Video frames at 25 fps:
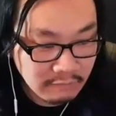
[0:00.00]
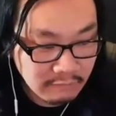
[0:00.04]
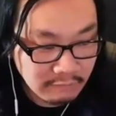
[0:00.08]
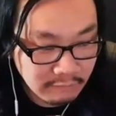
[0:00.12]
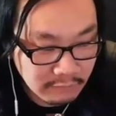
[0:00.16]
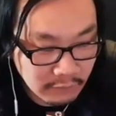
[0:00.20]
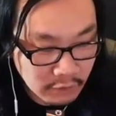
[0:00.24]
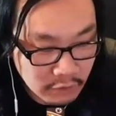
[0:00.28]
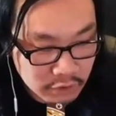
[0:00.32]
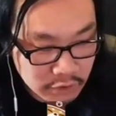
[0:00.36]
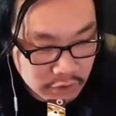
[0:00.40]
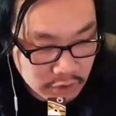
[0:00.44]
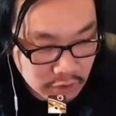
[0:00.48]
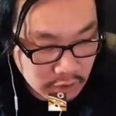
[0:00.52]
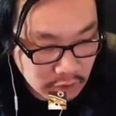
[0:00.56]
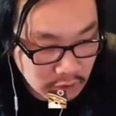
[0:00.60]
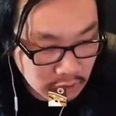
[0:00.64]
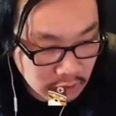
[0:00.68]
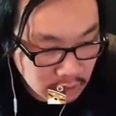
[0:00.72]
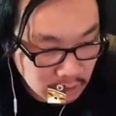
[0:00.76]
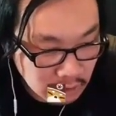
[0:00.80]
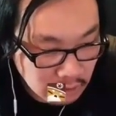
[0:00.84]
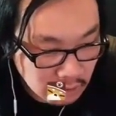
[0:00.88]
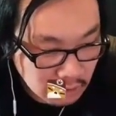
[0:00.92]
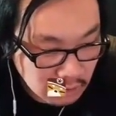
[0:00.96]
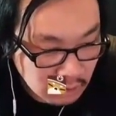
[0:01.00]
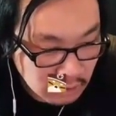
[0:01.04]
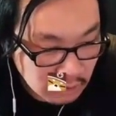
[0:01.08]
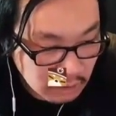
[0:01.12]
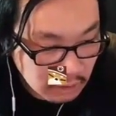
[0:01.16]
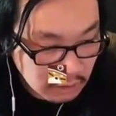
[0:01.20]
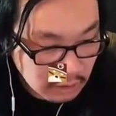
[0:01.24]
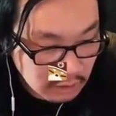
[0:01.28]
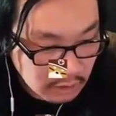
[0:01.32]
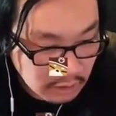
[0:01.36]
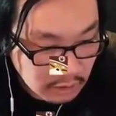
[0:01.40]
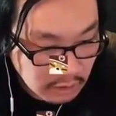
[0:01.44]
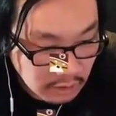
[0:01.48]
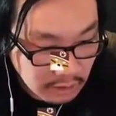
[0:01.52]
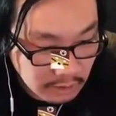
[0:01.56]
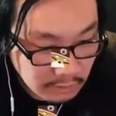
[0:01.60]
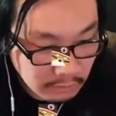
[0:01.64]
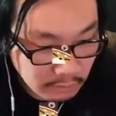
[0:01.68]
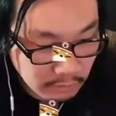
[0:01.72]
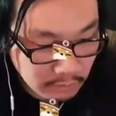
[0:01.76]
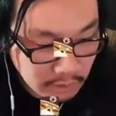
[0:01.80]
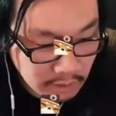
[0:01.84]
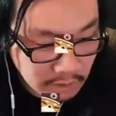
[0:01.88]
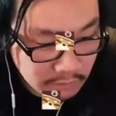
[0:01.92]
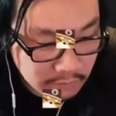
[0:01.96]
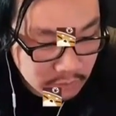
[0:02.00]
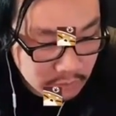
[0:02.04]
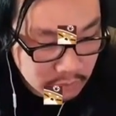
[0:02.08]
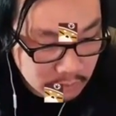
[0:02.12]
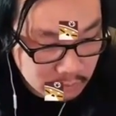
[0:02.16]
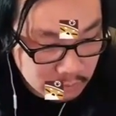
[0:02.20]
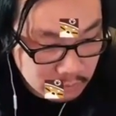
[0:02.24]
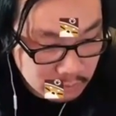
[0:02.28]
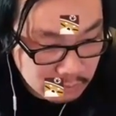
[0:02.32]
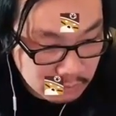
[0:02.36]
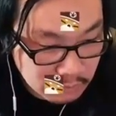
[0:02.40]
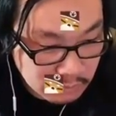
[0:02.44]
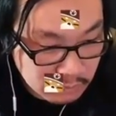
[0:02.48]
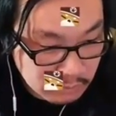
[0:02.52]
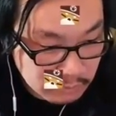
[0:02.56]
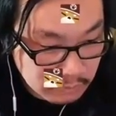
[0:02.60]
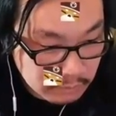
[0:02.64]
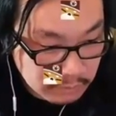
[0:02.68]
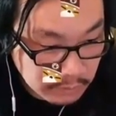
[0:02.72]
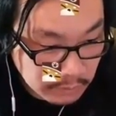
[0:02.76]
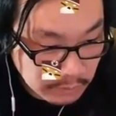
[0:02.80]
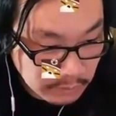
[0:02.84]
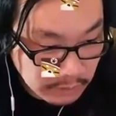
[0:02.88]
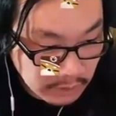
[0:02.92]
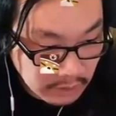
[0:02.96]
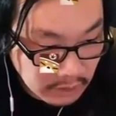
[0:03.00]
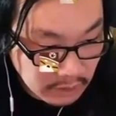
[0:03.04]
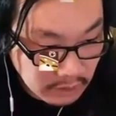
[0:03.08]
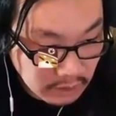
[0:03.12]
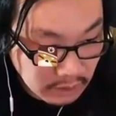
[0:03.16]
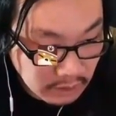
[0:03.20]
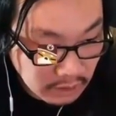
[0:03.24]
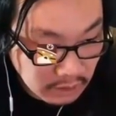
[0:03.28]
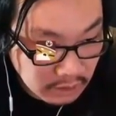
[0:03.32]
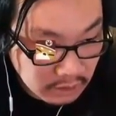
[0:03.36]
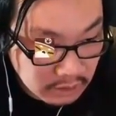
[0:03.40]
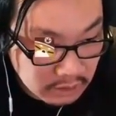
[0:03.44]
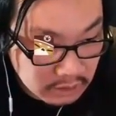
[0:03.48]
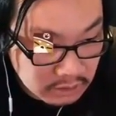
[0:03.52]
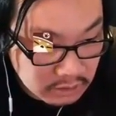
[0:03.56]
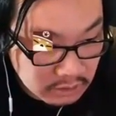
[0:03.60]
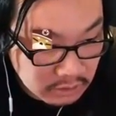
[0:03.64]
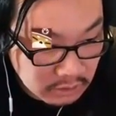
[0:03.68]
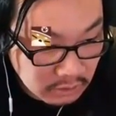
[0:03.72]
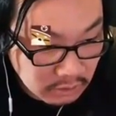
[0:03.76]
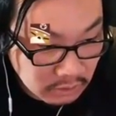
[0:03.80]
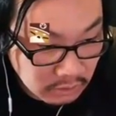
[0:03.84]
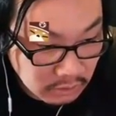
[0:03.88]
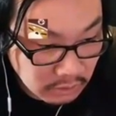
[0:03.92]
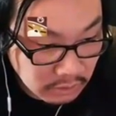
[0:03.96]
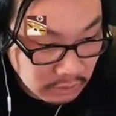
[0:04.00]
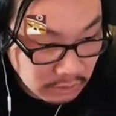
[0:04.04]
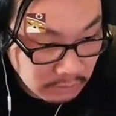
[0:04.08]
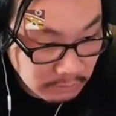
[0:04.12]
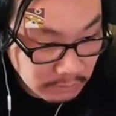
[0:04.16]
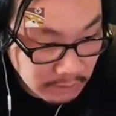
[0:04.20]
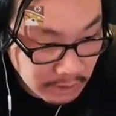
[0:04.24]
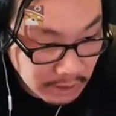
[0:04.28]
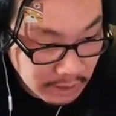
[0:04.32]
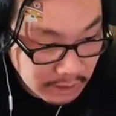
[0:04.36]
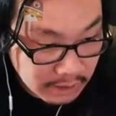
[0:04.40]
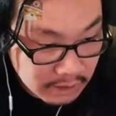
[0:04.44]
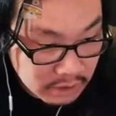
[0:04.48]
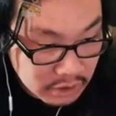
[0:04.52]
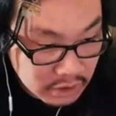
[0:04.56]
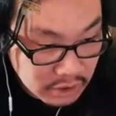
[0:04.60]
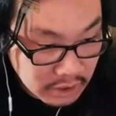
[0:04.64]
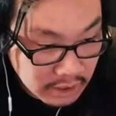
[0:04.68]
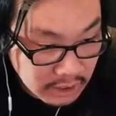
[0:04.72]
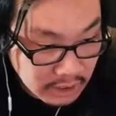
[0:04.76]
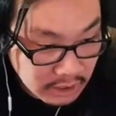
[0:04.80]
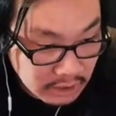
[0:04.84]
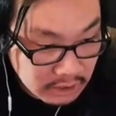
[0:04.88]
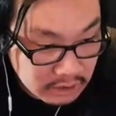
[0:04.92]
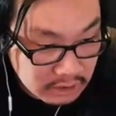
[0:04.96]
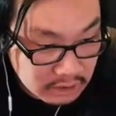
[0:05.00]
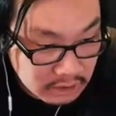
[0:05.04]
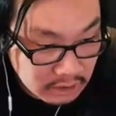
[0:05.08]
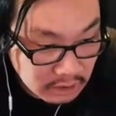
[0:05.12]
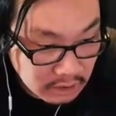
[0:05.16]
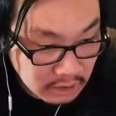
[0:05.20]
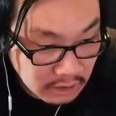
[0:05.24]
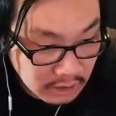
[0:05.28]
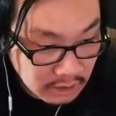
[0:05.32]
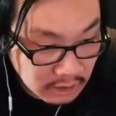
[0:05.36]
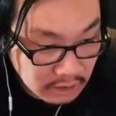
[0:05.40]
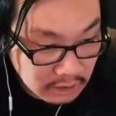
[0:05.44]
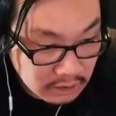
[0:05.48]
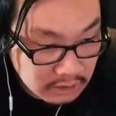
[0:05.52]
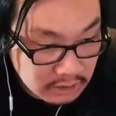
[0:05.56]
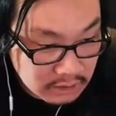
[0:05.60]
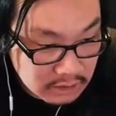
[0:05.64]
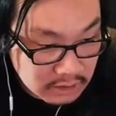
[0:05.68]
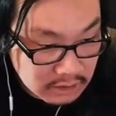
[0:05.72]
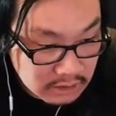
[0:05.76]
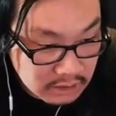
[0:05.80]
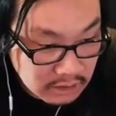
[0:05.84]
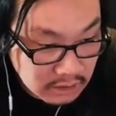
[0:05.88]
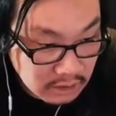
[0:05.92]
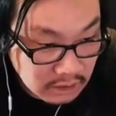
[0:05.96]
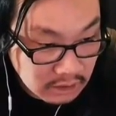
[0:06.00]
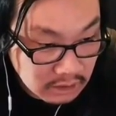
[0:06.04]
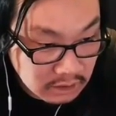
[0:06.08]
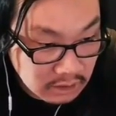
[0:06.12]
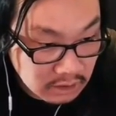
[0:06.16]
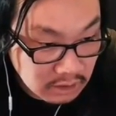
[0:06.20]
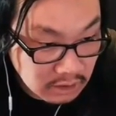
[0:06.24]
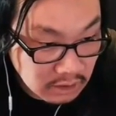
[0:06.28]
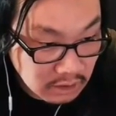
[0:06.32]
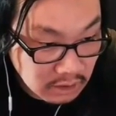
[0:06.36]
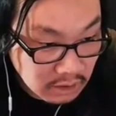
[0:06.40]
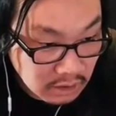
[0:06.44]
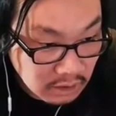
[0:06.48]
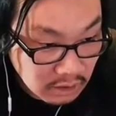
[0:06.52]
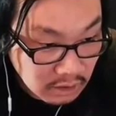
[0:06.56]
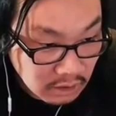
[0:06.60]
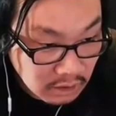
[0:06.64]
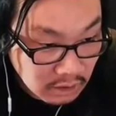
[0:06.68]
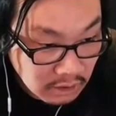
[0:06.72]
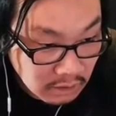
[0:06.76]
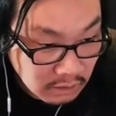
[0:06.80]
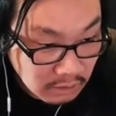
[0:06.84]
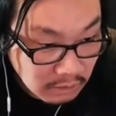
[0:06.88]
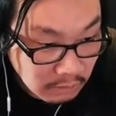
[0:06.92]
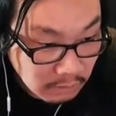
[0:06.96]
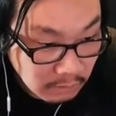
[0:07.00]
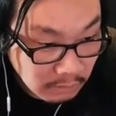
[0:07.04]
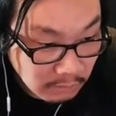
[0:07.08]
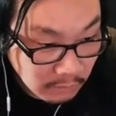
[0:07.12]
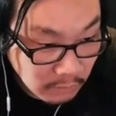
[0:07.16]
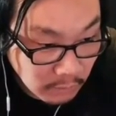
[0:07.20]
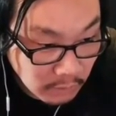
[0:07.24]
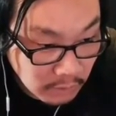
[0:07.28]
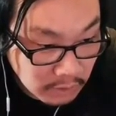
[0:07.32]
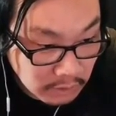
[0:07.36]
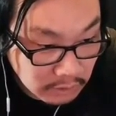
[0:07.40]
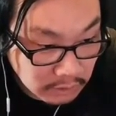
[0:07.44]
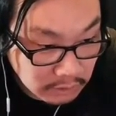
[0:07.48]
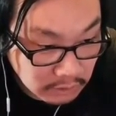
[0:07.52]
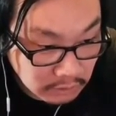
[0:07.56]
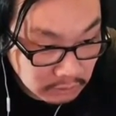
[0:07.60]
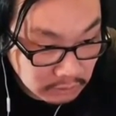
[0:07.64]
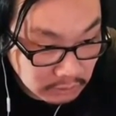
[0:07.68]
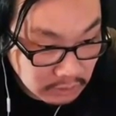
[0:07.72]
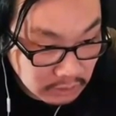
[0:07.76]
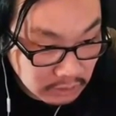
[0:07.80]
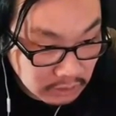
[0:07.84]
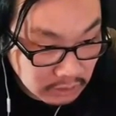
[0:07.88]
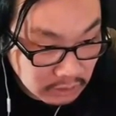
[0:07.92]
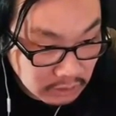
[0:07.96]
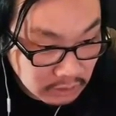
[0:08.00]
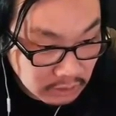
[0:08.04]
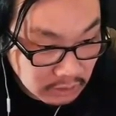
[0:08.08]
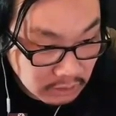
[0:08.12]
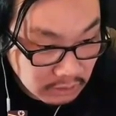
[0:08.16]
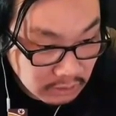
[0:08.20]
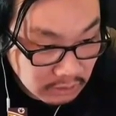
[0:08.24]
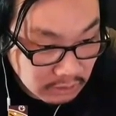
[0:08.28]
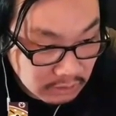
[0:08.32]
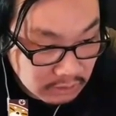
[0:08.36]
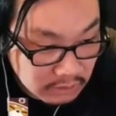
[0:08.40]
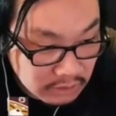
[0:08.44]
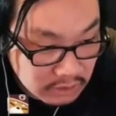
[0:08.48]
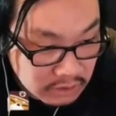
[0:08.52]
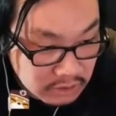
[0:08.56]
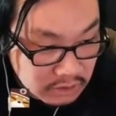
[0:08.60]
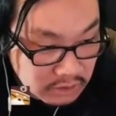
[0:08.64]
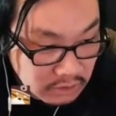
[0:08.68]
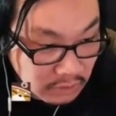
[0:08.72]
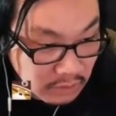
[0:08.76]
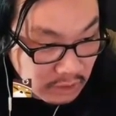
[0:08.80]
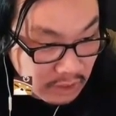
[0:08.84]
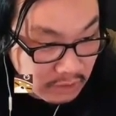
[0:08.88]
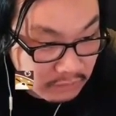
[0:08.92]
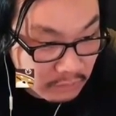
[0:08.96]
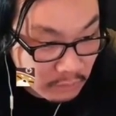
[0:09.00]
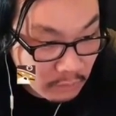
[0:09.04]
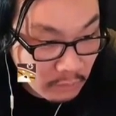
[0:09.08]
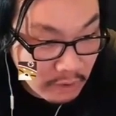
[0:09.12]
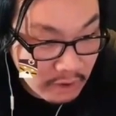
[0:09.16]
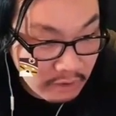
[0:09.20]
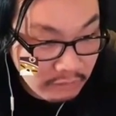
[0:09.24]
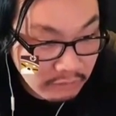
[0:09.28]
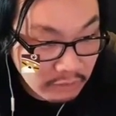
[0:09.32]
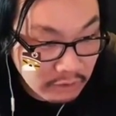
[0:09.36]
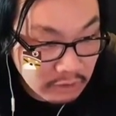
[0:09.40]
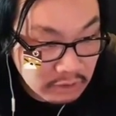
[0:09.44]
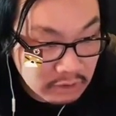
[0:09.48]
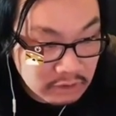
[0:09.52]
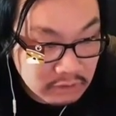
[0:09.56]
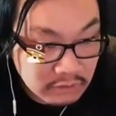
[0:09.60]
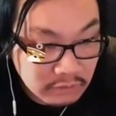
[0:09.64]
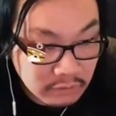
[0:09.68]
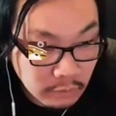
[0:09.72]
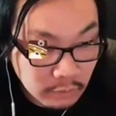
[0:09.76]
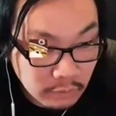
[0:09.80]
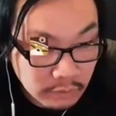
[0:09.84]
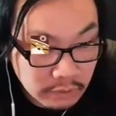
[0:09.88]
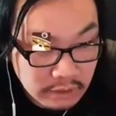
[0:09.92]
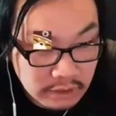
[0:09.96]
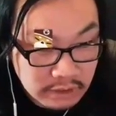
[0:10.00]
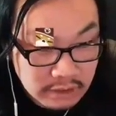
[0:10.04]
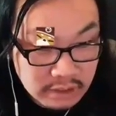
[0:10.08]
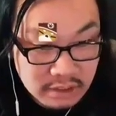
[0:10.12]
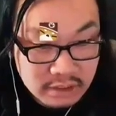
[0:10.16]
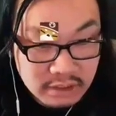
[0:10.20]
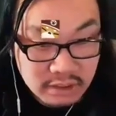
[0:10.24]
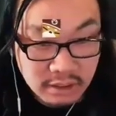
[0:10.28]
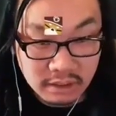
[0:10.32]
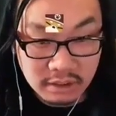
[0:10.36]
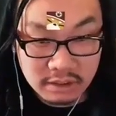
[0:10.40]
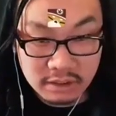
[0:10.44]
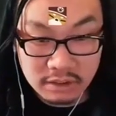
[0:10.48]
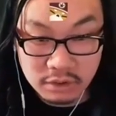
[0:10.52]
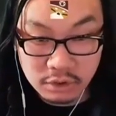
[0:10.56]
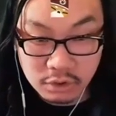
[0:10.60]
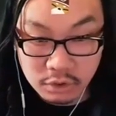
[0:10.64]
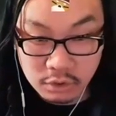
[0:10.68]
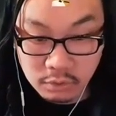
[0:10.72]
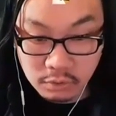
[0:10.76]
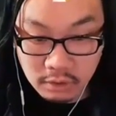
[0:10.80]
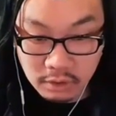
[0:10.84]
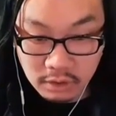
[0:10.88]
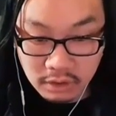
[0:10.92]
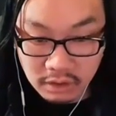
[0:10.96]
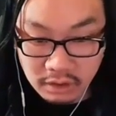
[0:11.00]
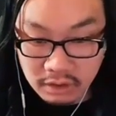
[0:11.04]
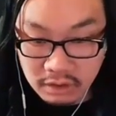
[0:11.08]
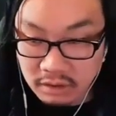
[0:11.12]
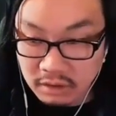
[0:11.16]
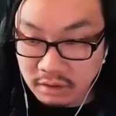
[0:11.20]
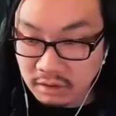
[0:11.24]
version. I'm I'm putting it into the mod chat so then I can see it more clearly. Just so I have a reference for the sus juga.